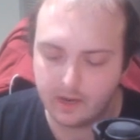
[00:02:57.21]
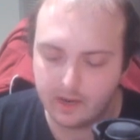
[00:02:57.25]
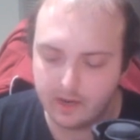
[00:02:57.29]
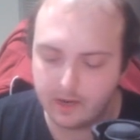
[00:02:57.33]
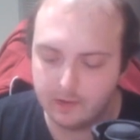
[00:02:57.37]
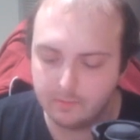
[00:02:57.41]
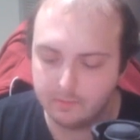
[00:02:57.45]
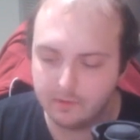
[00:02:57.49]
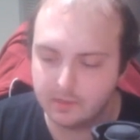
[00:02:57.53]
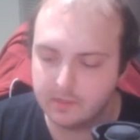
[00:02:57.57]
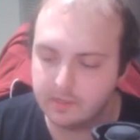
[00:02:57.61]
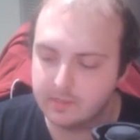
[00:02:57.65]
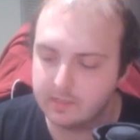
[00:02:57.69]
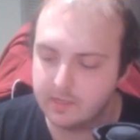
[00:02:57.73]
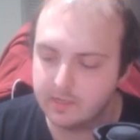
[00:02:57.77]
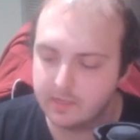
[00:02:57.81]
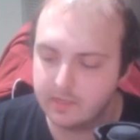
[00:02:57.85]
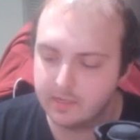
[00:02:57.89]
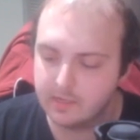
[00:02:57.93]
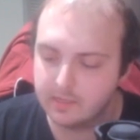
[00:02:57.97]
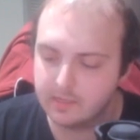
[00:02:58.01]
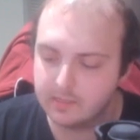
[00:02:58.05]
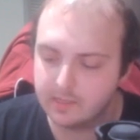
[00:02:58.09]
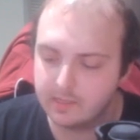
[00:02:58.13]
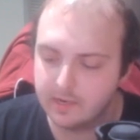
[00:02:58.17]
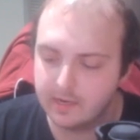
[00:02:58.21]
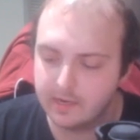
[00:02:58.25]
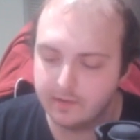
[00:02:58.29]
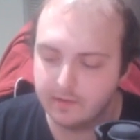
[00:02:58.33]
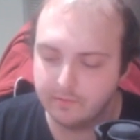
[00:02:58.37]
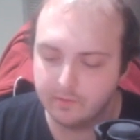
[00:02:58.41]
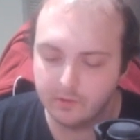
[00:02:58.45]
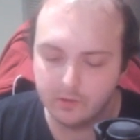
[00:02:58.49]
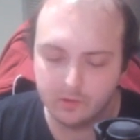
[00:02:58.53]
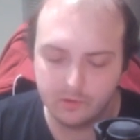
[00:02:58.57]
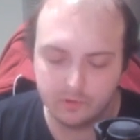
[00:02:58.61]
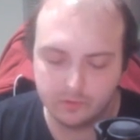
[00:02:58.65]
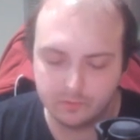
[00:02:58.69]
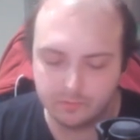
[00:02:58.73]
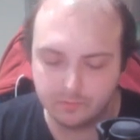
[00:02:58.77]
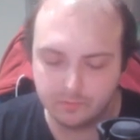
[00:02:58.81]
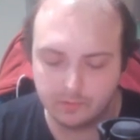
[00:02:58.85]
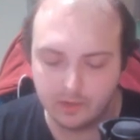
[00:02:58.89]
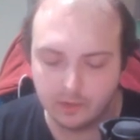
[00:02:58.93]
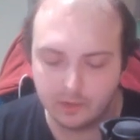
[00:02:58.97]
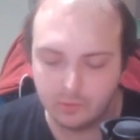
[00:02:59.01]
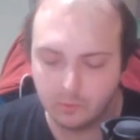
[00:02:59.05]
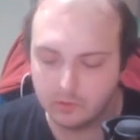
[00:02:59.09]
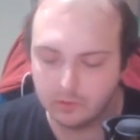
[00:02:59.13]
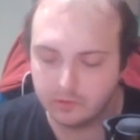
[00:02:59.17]
I am going to set that aside, even though it's
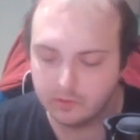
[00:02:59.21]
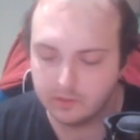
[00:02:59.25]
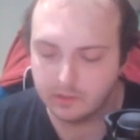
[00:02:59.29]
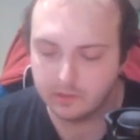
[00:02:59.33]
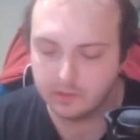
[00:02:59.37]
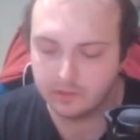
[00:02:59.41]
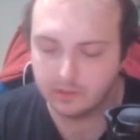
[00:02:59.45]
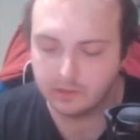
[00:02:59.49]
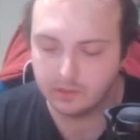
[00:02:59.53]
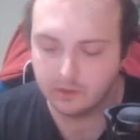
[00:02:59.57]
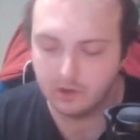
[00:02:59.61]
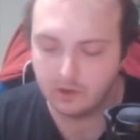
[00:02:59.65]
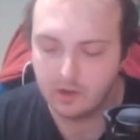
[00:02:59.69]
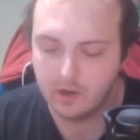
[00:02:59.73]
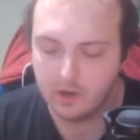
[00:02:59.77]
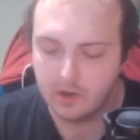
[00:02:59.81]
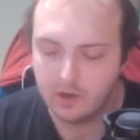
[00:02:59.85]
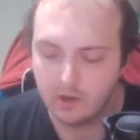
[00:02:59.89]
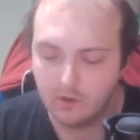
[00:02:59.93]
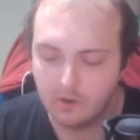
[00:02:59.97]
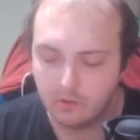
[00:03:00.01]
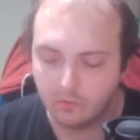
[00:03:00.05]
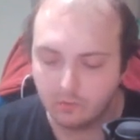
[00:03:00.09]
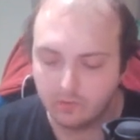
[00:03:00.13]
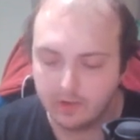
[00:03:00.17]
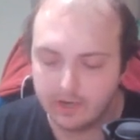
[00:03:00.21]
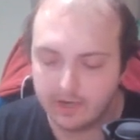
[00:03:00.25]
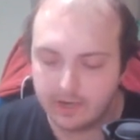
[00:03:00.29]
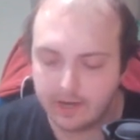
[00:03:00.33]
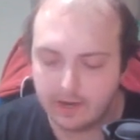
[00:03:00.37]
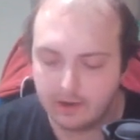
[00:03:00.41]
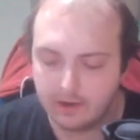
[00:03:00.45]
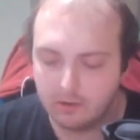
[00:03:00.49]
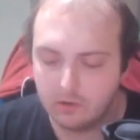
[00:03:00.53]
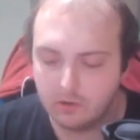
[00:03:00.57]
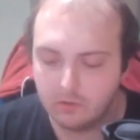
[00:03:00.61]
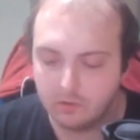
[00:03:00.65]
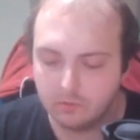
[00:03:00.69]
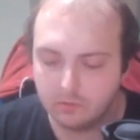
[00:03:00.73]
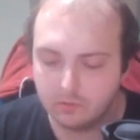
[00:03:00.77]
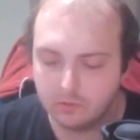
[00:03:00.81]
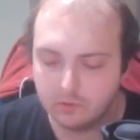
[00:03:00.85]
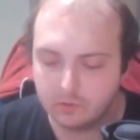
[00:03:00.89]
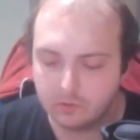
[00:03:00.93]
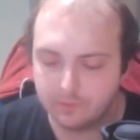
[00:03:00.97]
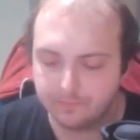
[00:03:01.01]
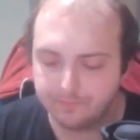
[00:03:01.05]
probably worth nothing. Red Arrows,